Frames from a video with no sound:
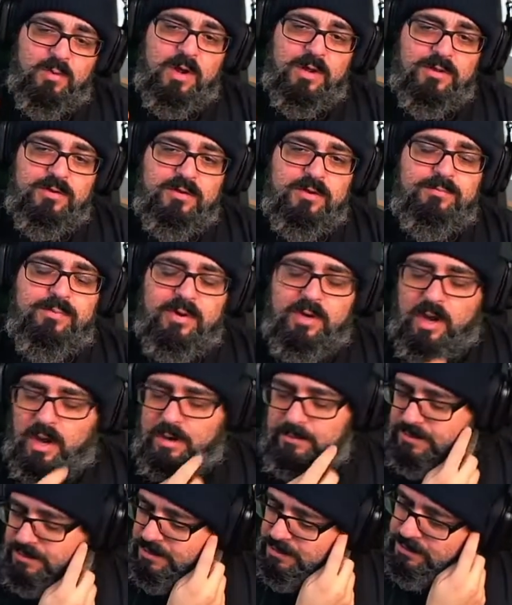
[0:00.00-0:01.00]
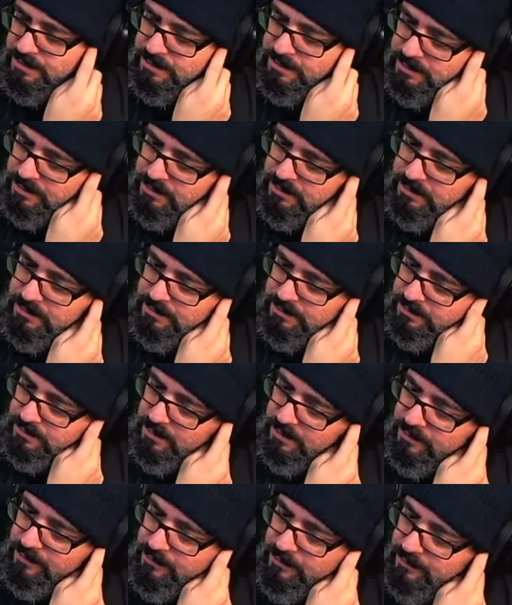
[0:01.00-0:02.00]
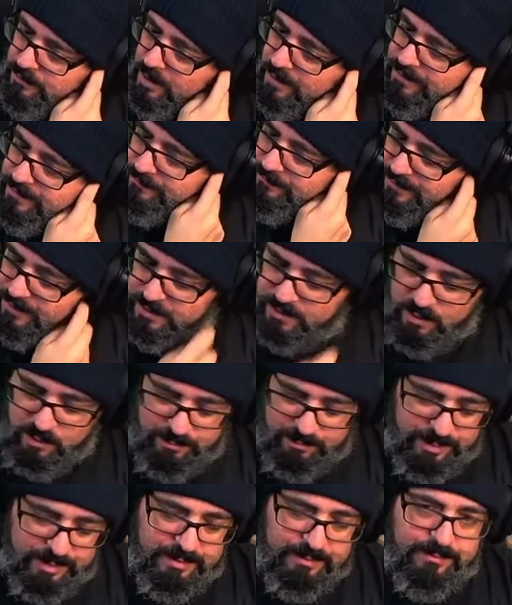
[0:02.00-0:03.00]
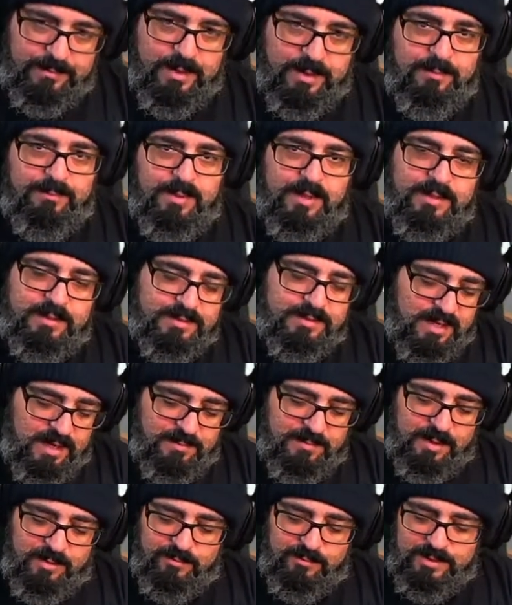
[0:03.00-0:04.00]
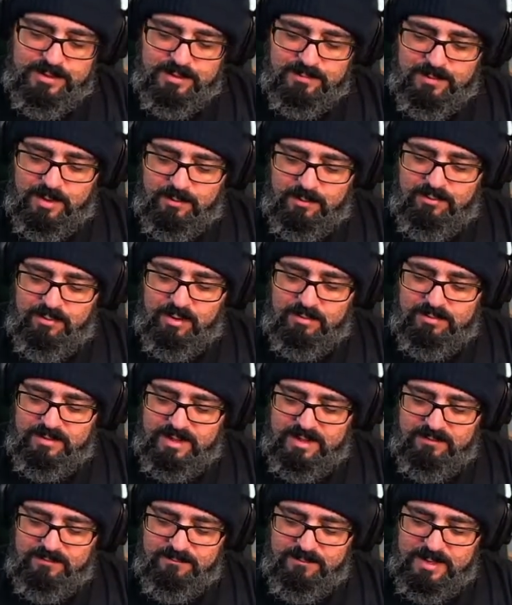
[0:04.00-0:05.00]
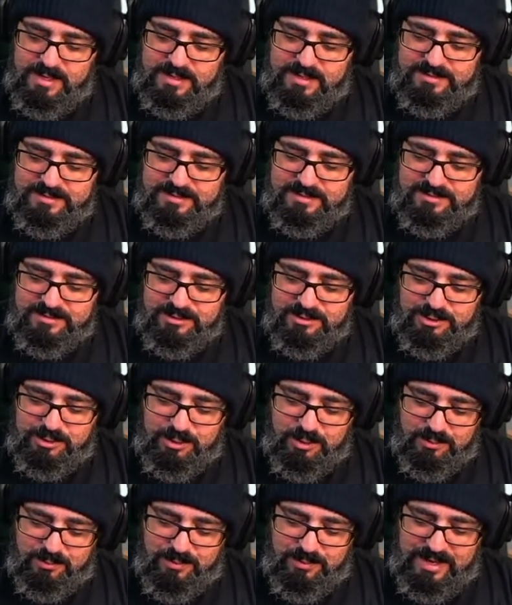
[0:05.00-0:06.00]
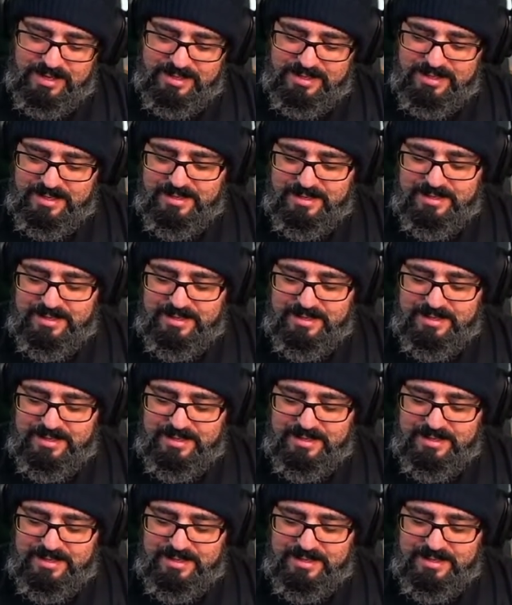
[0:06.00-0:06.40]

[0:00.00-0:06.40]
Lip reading: you can put comments in under at the video, but by the time I read them, I'll probably have made a decision already.